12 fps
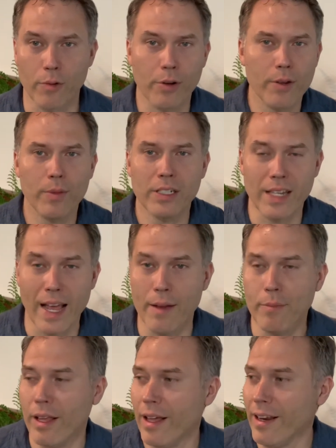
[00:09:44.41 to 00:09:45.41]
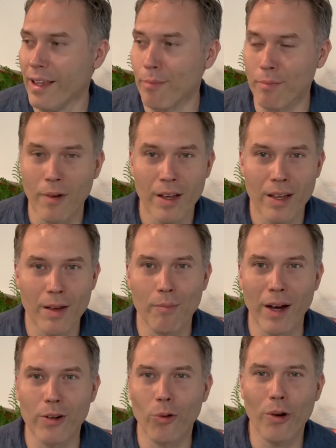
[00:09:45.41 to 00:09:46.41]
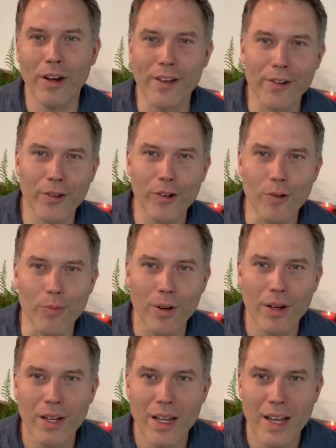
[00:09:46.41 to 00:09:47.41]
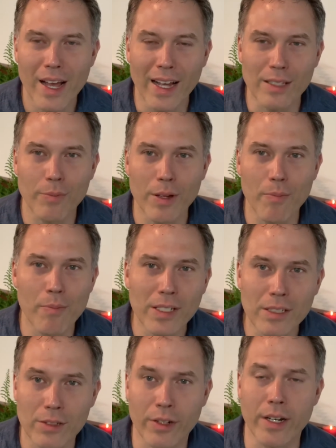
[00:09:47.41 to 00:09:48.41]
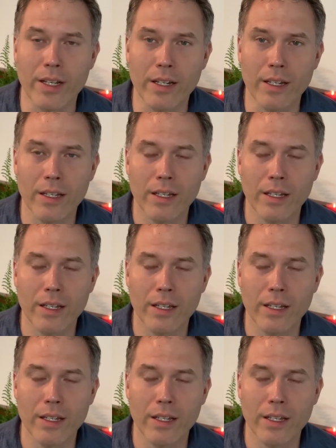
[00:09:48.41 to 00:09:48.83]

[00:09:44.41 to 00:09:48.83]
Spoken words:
Pretty much any minority group has been mistreated.